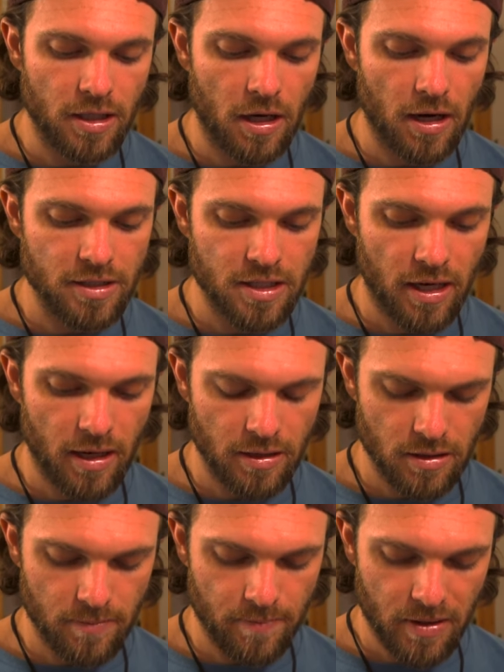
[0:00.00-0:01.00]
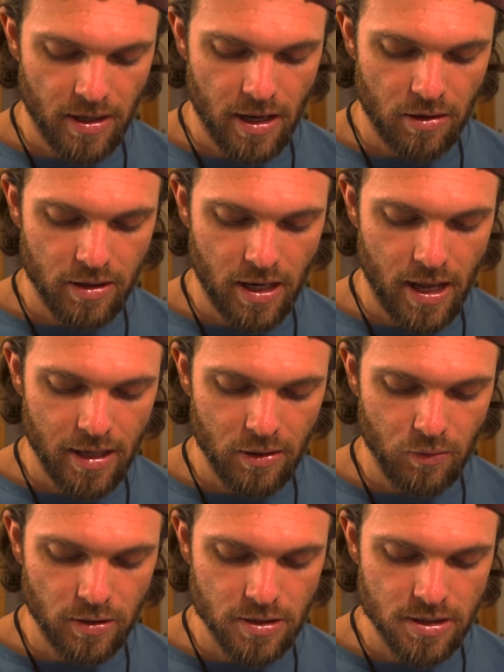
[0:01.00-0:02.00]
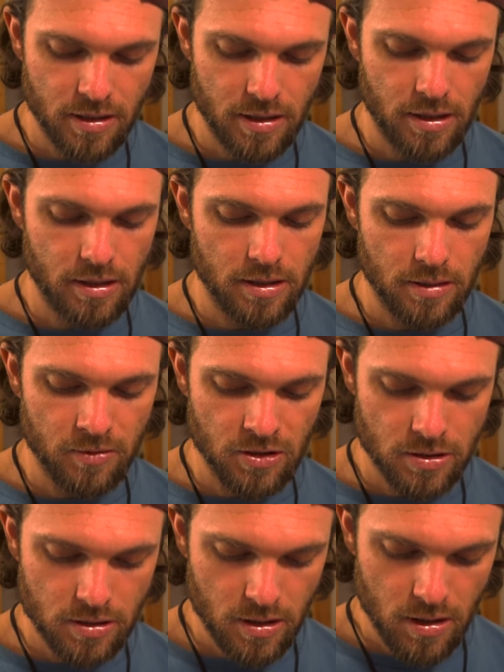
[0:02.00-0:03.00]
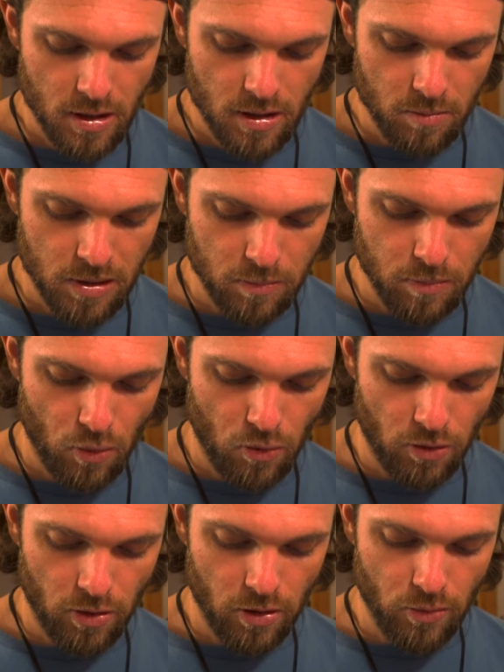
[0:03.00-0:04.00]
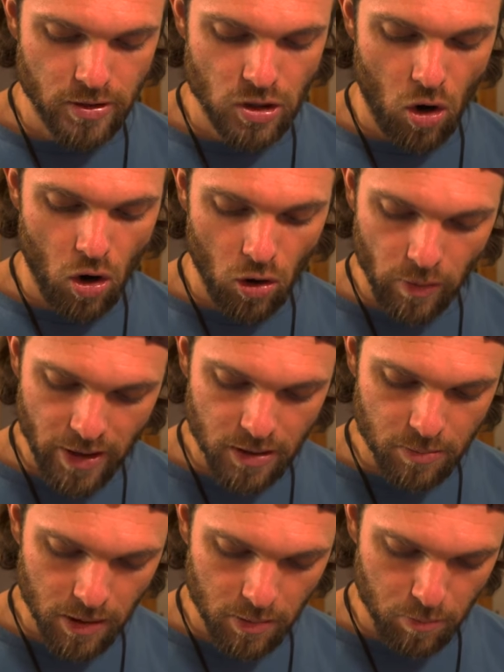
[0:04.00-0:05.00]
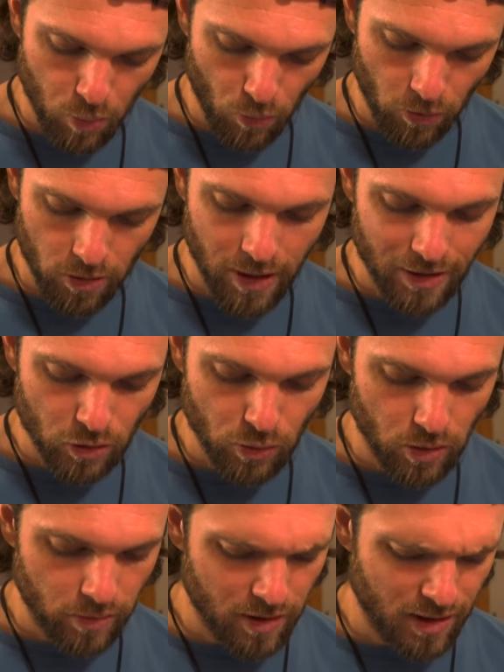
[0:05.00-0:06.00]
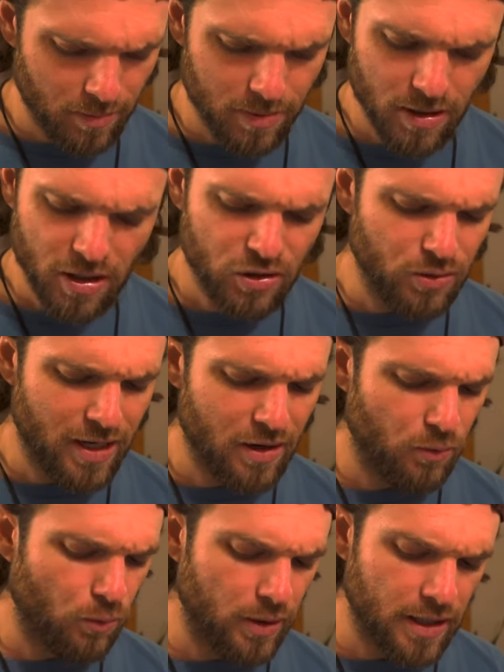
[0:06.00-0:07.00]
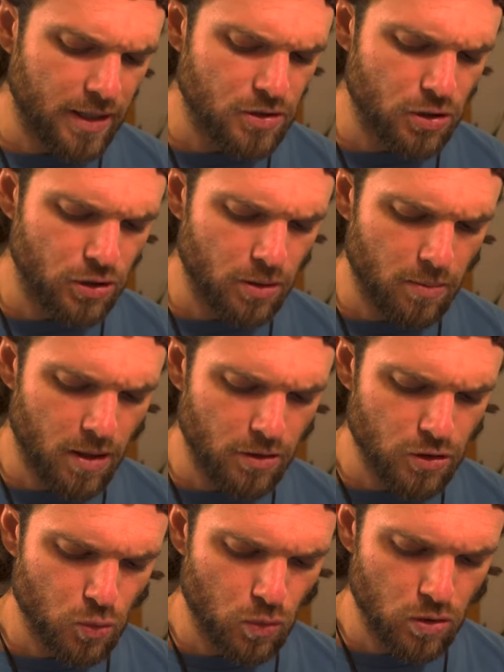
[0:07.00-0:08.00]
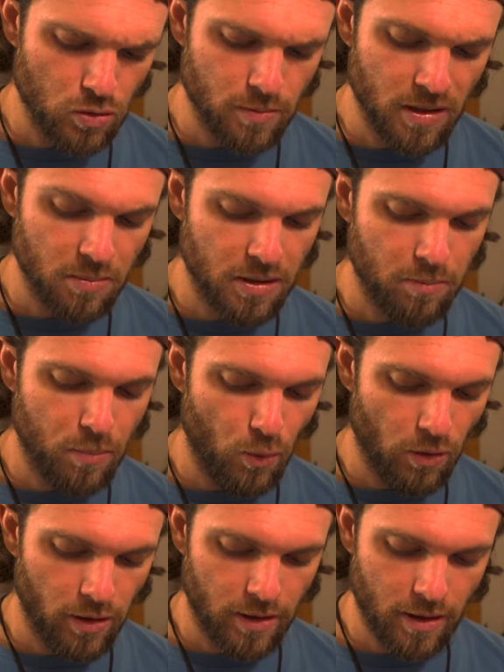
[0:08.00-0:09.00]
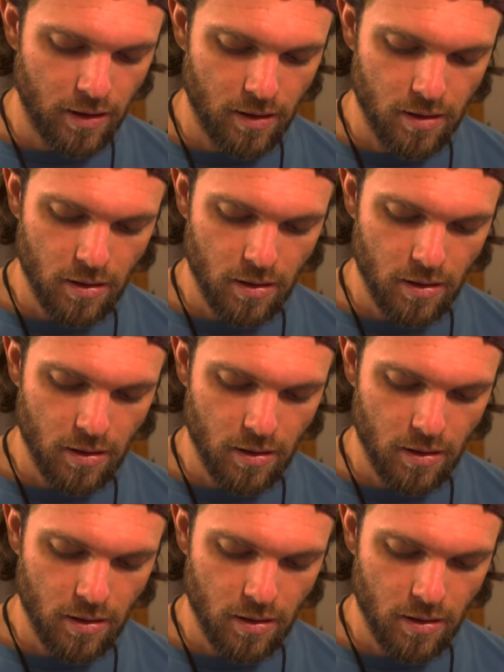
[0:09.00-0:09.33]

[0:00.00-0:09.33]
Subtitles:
God's kingdom. How can anyone, said Nicodemus, be born who has already been born and grown up? You can't re-enter your mother's womb and be born again.